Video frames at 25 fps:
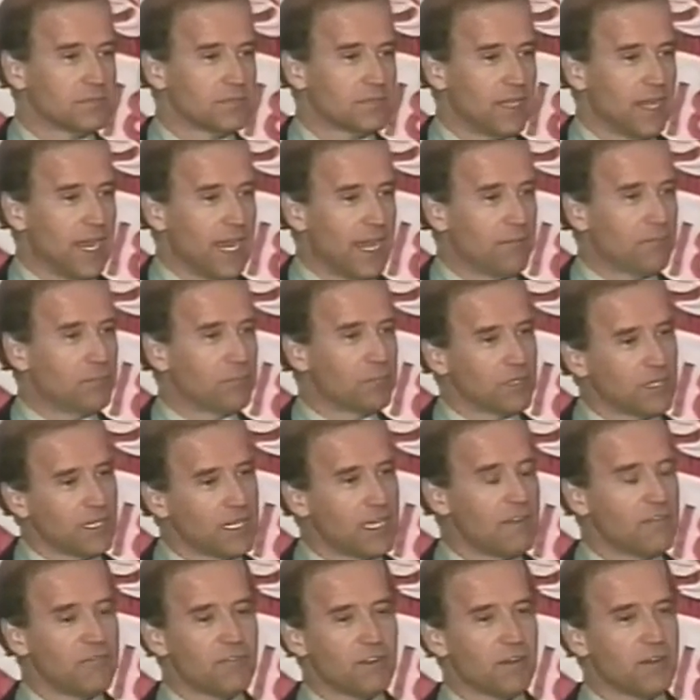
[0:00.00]
and
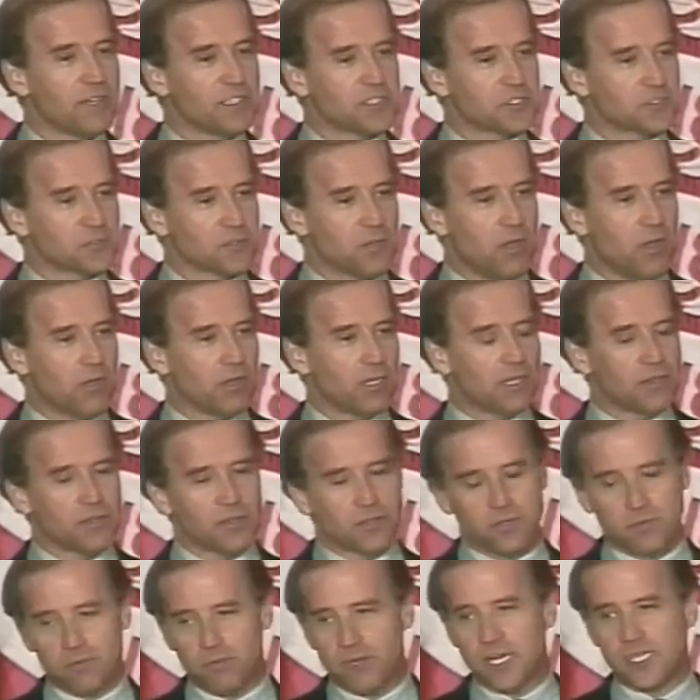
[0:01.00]
believe very strongly the
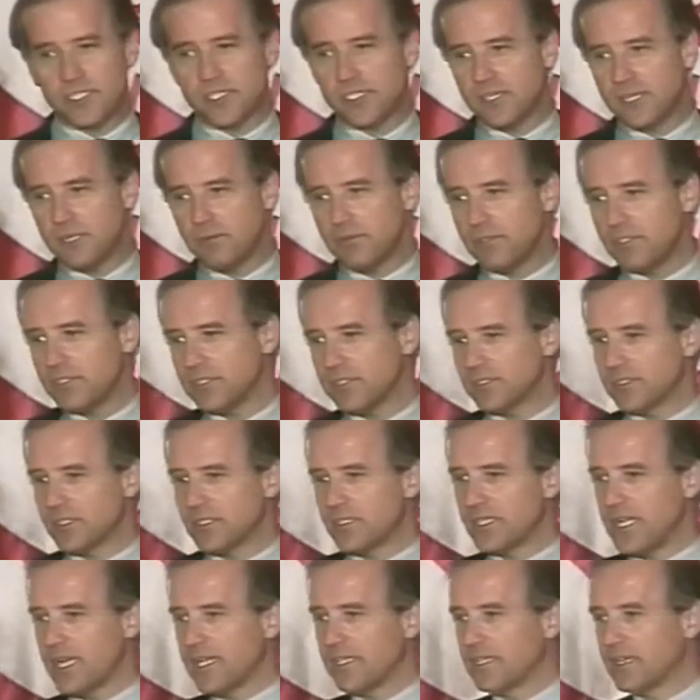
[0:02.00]
direction he wishes to
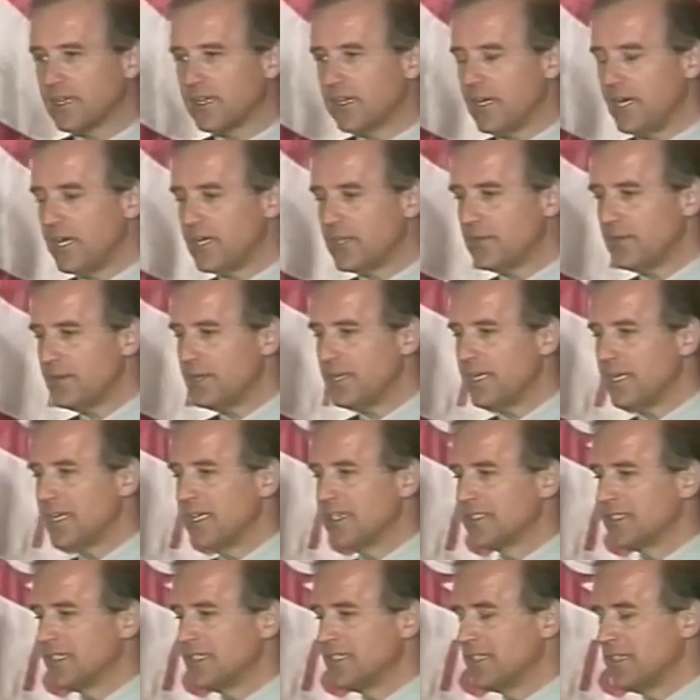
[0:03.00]
take the country
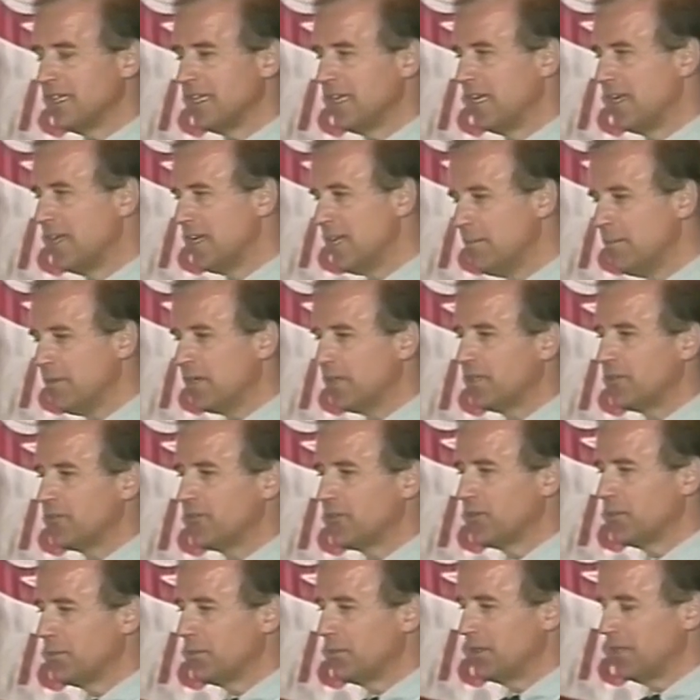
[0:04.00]
is inimical
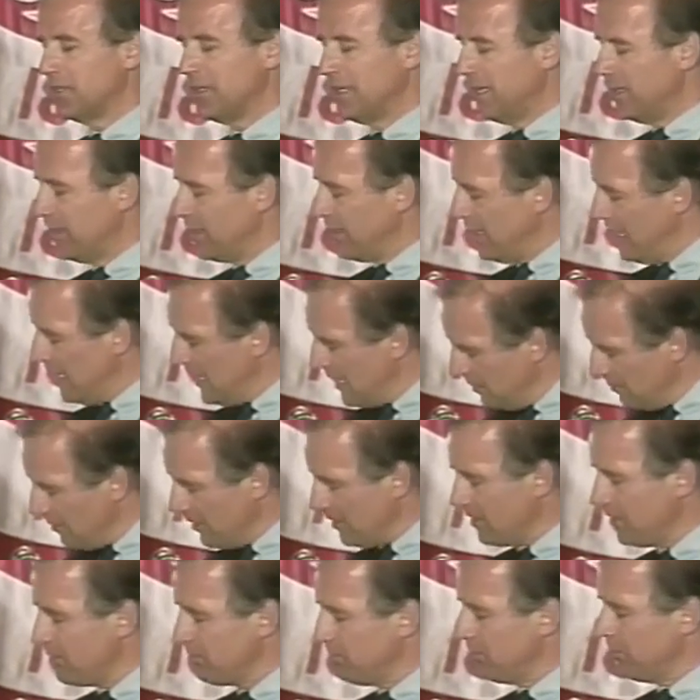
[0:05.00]
to, in,
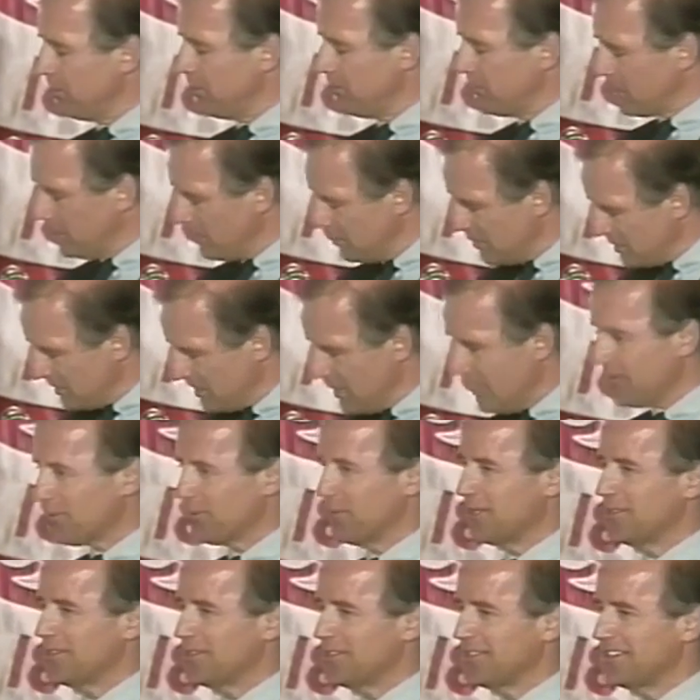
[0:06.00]
inimical to its
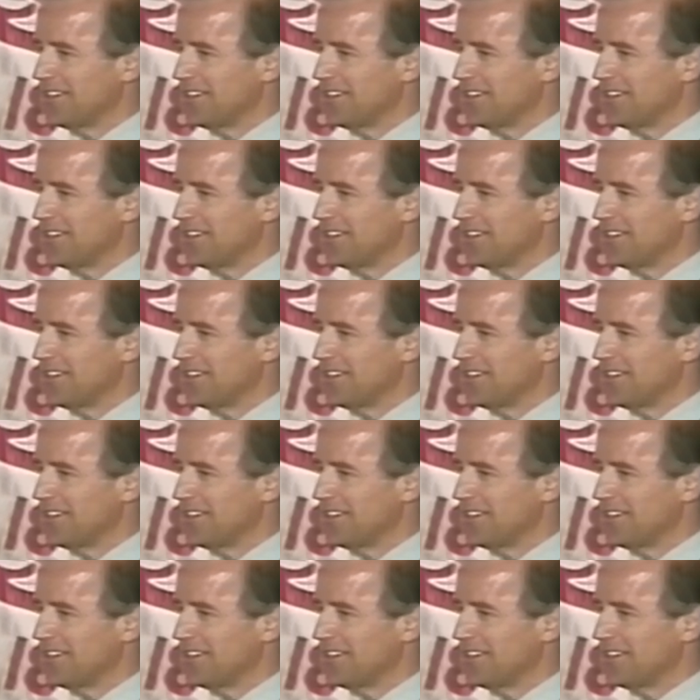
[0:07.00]
interest,